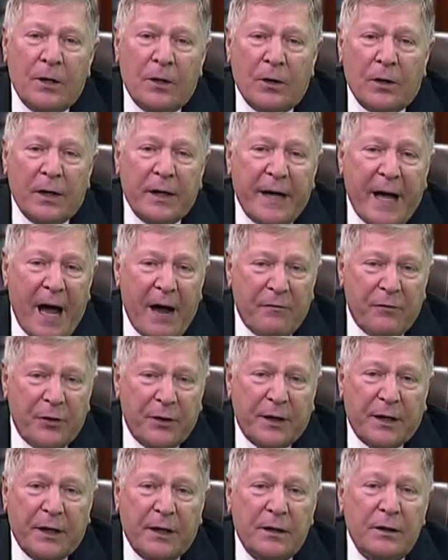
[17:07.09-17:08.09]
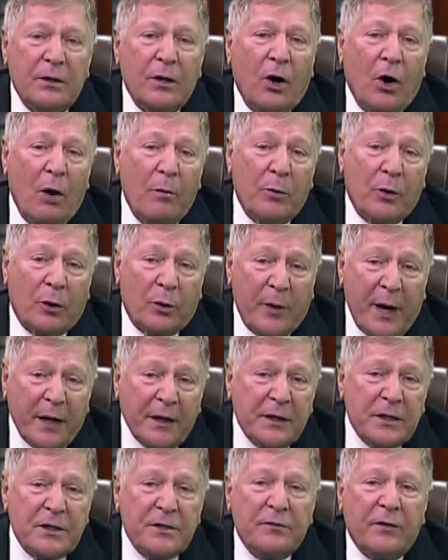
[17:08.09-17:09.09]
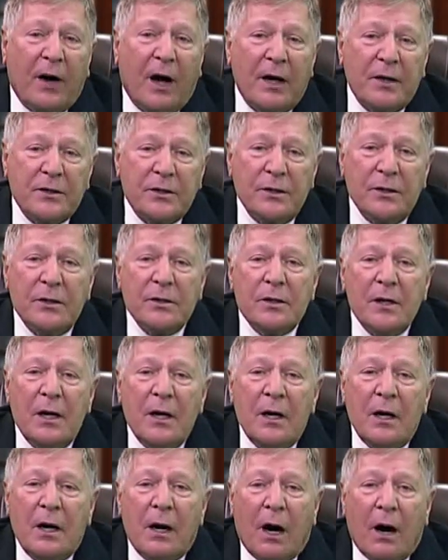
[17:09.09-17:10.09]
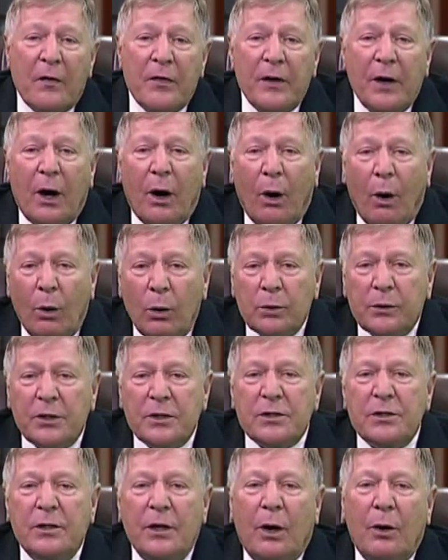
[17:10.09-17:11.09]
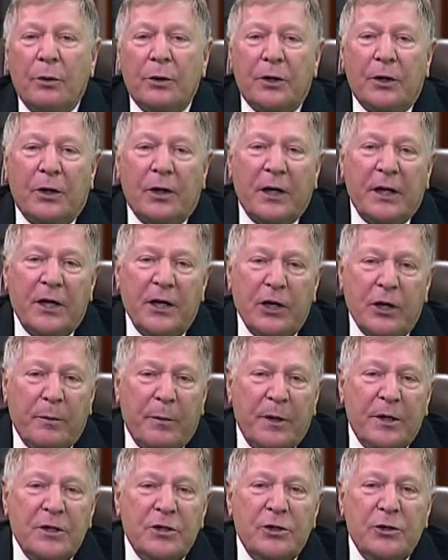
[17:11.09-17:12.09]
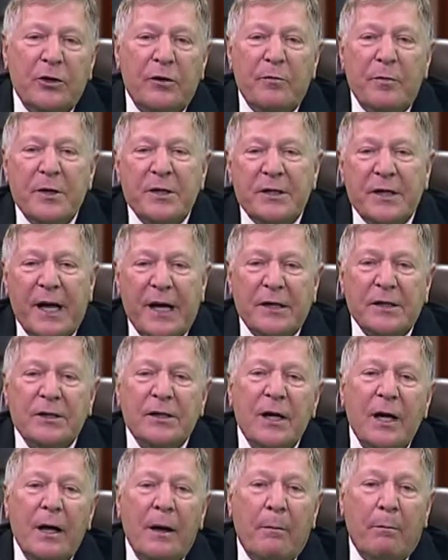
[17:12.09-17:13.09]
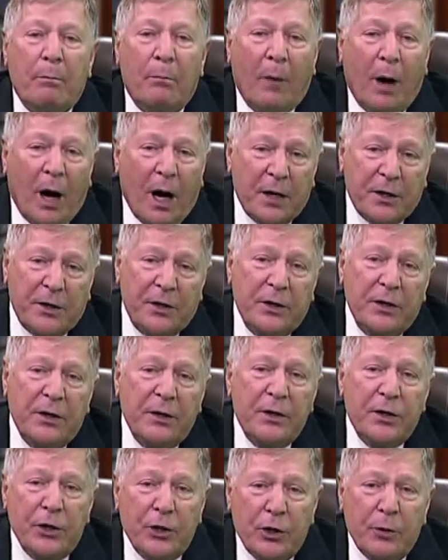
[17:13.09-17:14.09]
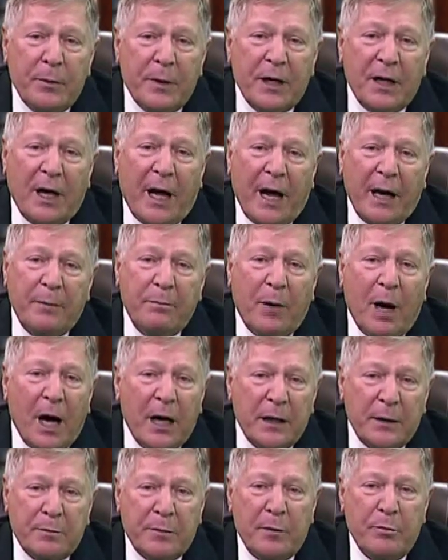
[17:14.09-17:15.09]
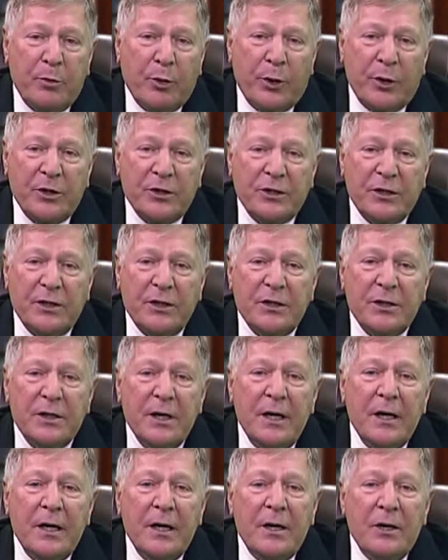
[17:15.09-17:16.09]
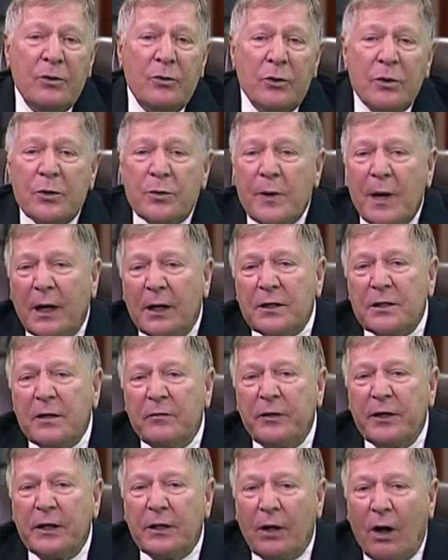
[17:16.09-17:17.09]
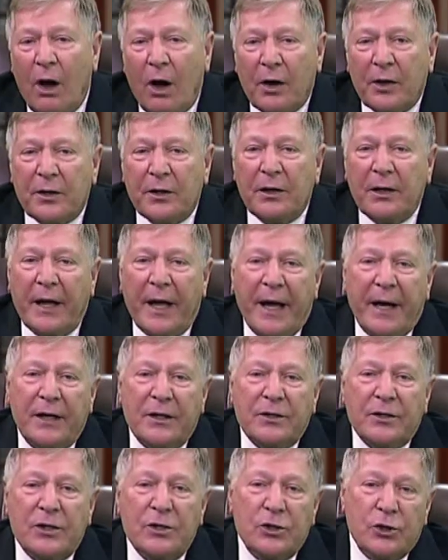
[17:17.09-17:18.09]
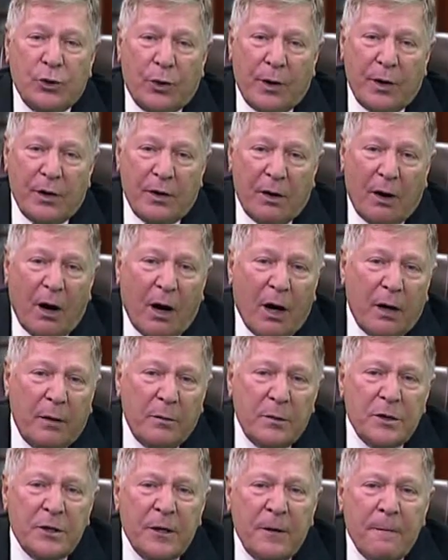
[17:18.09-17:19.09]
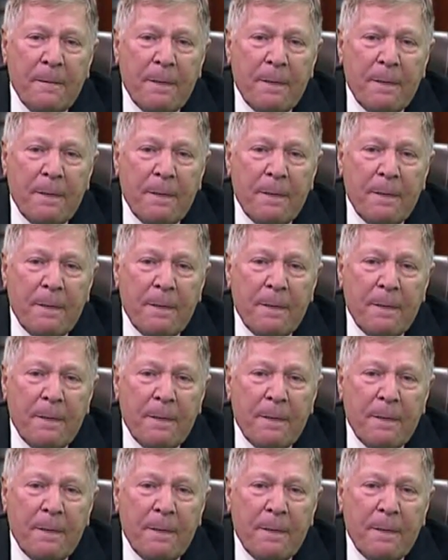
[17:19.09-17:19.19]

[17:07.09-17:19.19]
Early African Homo erectus fossils are the oldest known early humans to have possessed modern, human-like body proportions, with relatively longer legs and shorter arms.